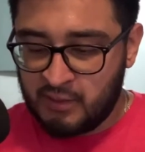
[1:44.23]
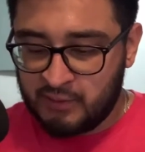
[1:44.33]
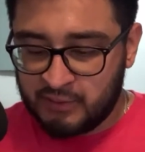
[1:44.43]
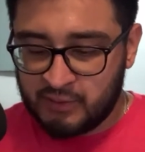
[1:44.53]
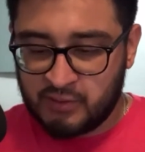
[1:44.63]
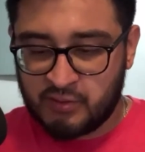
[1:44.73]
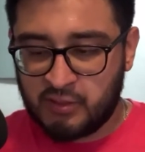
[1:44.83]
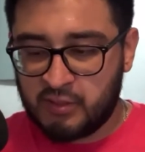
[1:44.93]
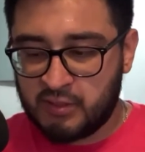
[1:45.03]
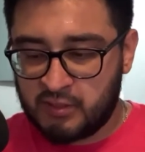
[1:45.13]

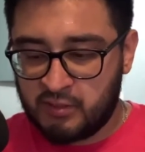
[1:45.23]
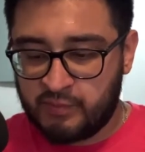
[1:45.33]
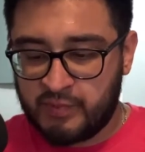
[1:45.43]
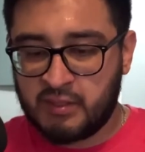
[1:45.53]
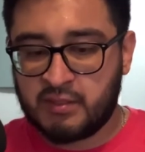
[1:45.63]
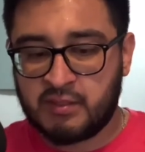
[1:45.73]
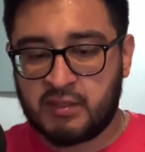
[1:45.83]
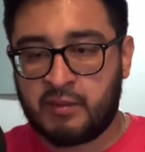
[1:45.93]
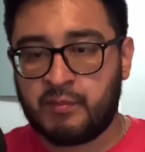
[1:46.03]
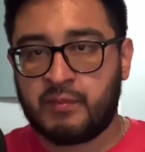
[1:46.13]
Struggling to open this.
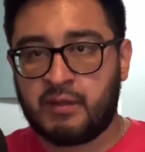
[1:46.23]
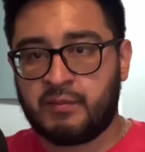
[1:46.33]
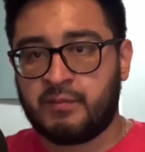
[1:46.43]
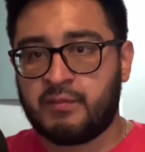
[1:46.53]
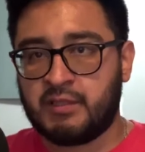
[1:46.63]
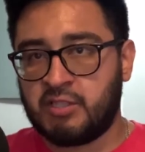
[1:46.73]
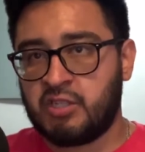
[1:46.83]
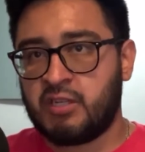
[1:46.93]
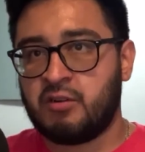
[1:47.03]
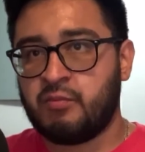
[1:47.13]
I'm
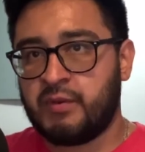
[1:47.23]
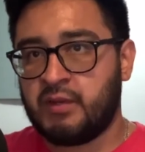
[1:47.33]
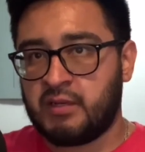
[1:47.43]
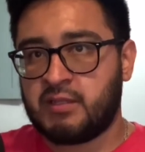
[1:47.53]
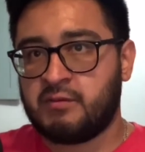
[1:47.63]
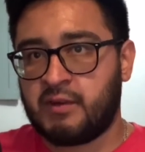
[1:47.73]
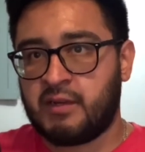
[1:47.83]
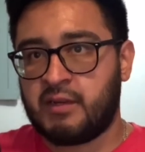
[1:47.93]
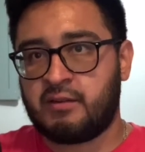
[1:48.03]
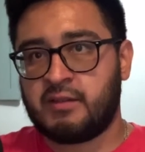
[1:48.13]
legit opening this right
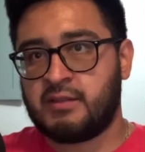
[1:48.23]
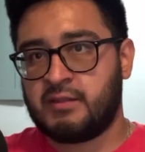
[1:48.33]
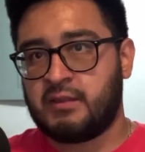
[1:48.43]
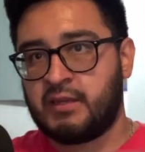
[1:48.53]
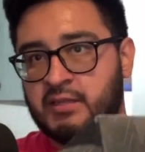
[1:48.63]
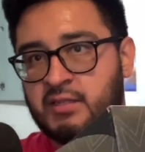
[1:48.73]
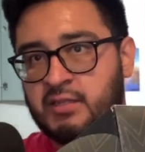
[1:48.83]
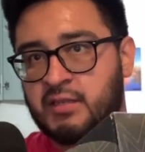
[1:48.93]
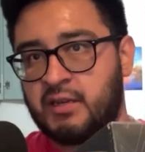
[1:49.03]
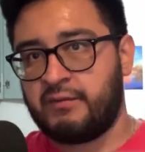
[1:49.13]
now. I
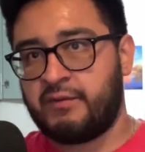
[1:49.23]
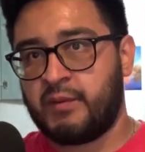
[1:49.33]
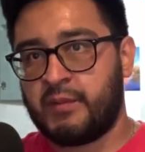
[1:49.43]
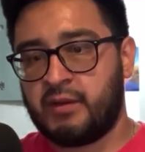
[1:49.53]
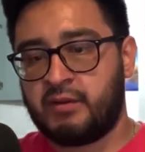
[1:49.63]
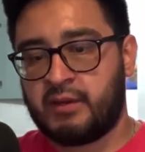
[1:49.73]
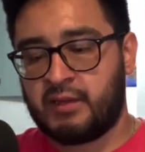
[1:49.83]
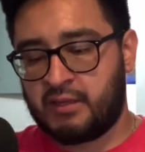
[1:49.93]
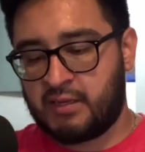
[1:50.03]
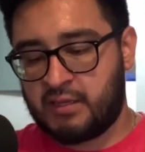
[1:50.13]
just got it from the mail. I had
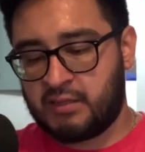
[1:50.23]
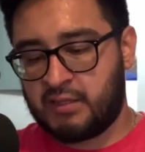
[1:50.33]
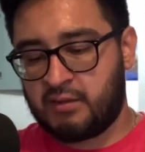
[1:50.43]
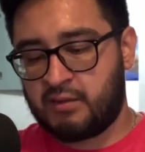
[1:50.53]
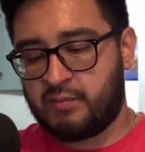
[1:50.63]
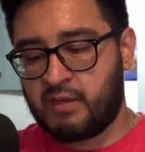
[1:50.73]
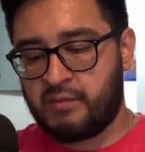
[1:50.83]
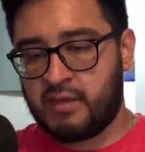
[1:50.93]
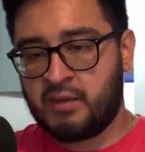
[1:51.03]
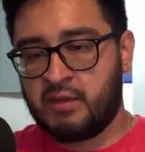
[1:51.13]
to hunt down the
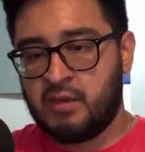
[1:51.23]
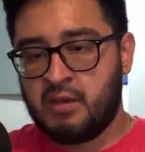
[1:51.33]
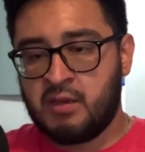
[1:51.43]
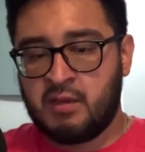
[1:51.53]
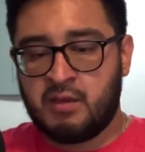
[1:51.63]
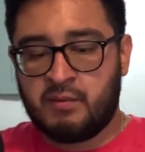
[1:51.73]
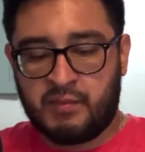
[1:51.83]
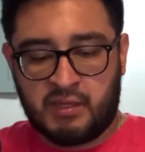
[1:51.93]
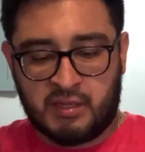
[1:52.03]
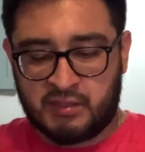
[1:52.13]
mailman
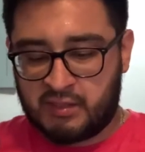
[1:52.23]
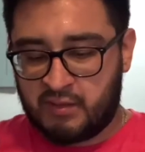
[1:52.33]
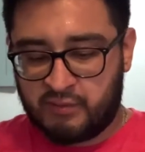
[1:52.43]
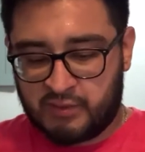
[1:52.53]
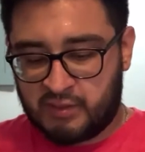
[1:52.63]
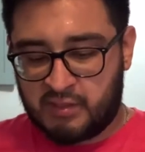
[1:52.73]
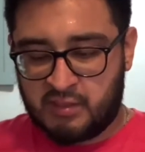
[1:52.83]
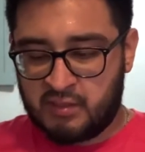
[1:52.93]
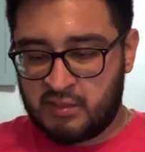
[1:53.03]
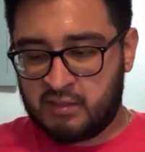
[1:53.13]
because I was
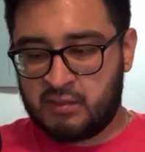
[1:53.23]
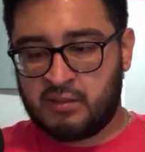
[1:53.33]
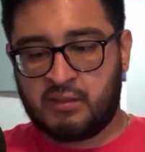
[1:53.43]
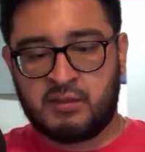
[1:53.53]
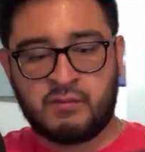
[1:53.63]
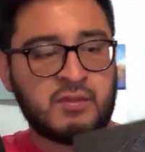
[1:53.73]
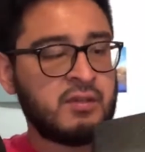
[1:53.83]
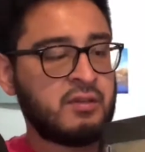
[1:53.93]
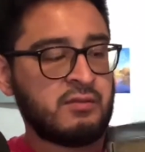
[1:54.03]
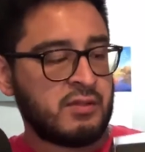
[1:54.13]
gonna
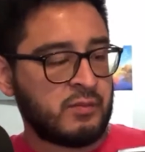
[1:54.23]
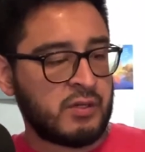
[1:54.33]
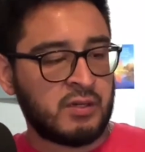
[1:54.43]
go somewhere.